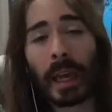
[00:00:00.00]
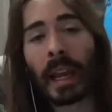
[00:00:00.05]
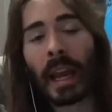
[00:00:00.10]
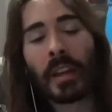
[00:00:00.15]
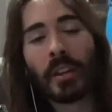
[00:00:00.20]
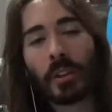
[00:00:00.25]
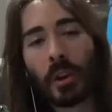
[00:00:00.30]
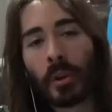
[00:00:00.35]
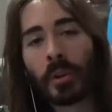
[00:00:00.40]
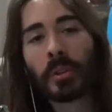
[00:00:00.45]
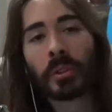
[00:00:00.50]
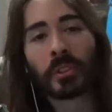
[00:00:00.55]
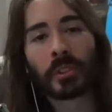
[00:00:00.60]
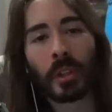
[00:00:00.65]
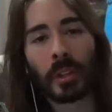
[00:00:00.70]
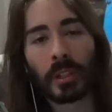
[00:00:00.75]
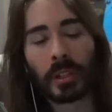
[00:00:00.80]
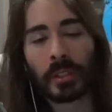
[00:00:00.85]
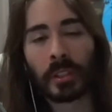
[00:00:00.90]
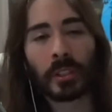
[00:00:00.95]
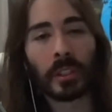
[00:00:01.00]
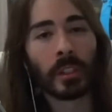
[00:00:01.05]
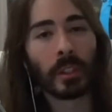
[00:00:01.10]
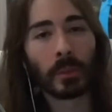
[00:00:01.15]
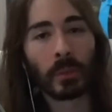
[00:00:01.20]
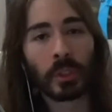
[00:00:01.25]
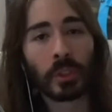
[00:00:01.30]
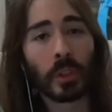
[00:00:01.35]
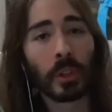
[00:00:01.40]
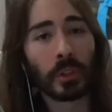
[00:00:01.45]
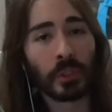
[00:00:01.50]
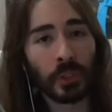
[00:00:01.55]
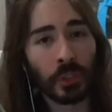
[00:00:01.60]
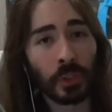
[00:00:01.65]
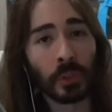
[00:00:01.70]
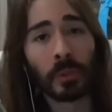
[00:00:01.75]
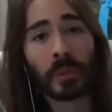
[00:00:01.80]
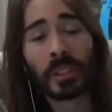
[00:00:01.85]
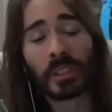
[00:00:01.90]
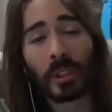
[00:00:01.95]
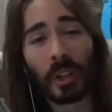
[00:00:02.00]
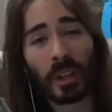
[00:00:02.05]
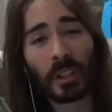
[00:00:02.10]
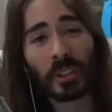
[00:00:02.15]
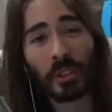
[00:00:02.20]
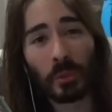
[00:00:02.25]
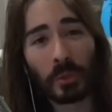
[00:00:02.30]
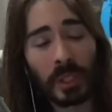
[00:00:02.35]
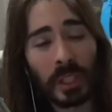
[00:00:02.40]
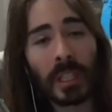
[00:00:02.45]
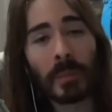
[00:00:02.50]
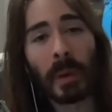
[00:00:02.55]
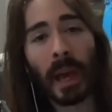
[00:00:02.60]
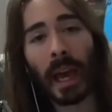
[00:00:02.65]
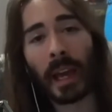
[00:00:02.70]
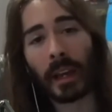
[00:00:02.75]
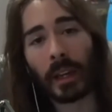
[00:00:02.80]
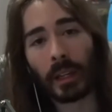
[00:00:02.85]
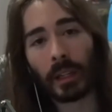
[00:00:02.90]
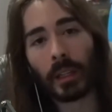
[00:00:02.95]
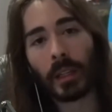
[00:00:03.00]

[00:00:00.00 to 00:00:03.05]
And I know you'll start seeing results soon as long as you keep at it.